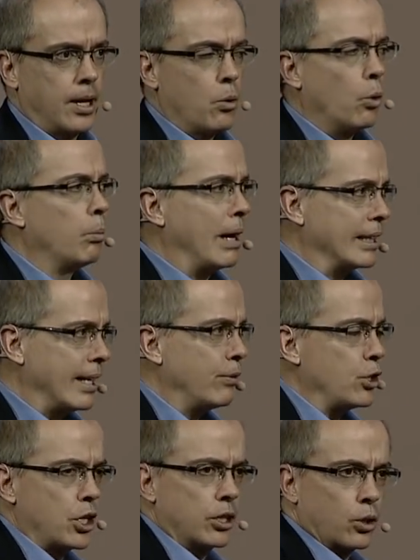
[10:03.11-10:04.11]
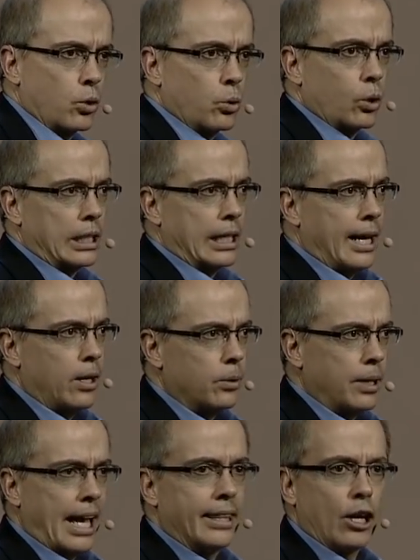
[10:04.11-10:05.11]
Well, by leveraging the Google
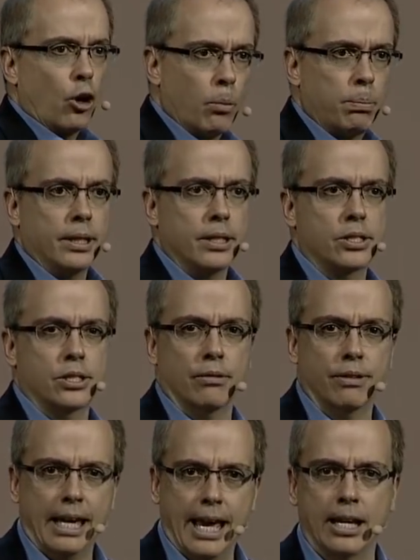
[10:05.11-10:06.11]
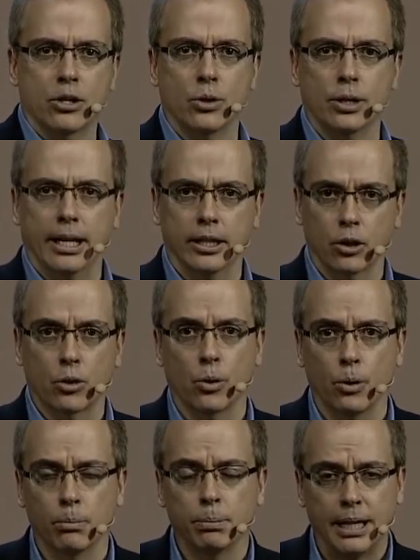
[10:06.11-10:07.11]
Cloud and the openness of the Android and the
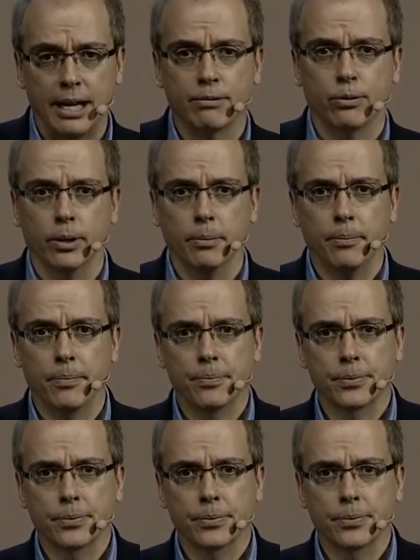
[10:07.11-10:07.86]
Chrome platform,